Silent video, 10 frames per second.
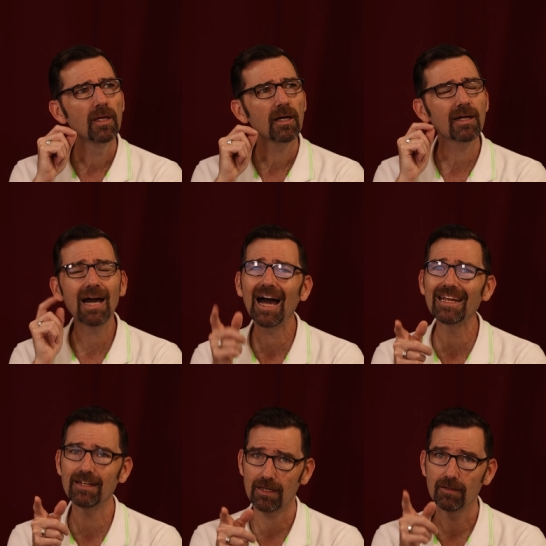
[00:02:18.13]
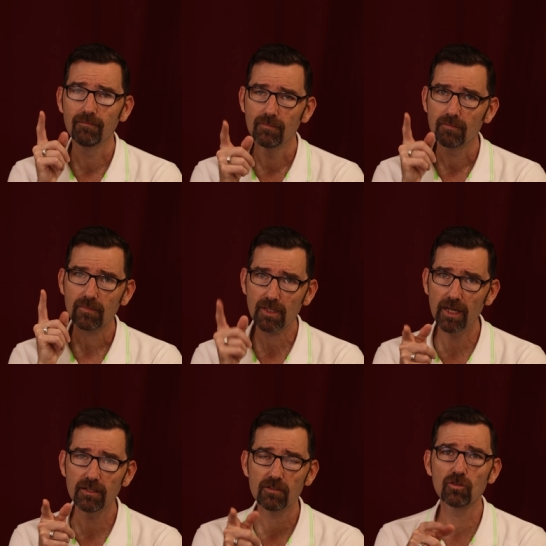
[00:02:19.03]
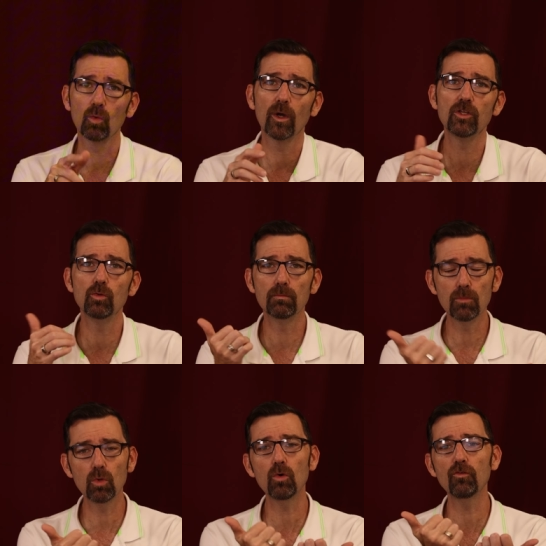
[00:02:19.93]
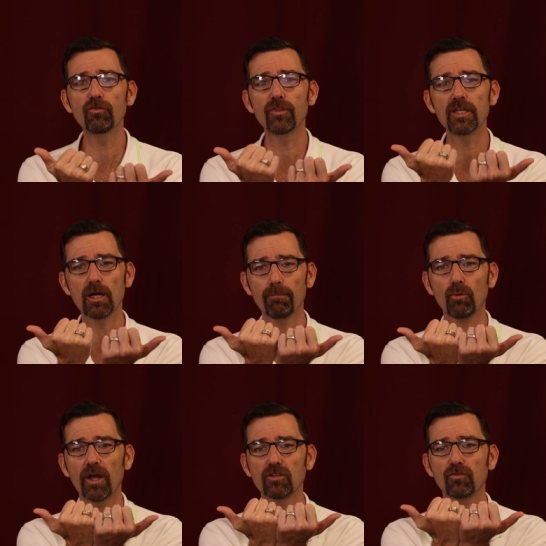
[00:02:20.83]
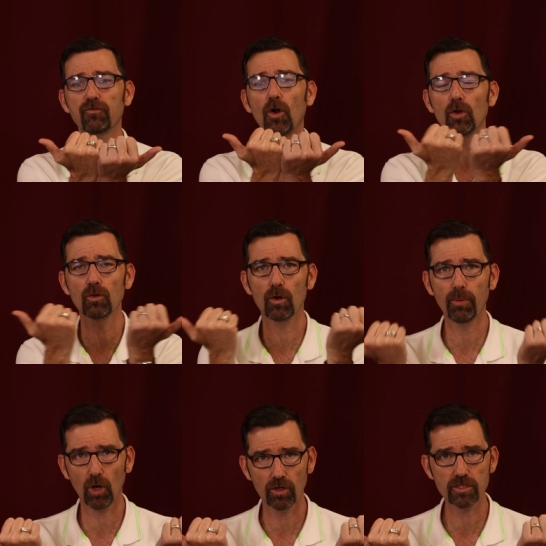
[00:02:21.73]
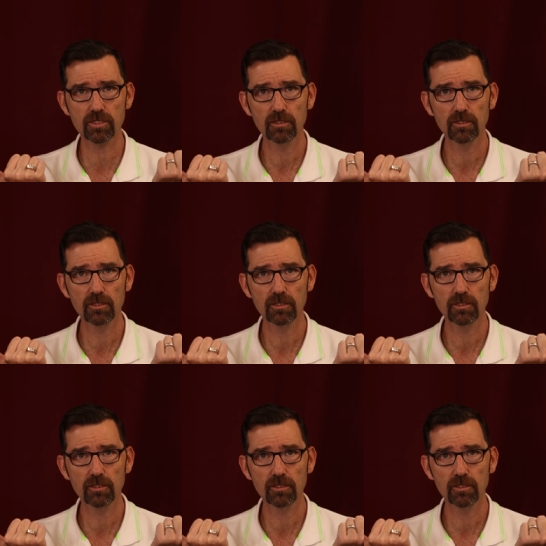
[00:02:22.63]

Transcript: Kinda. So when you move the uprights farther apart,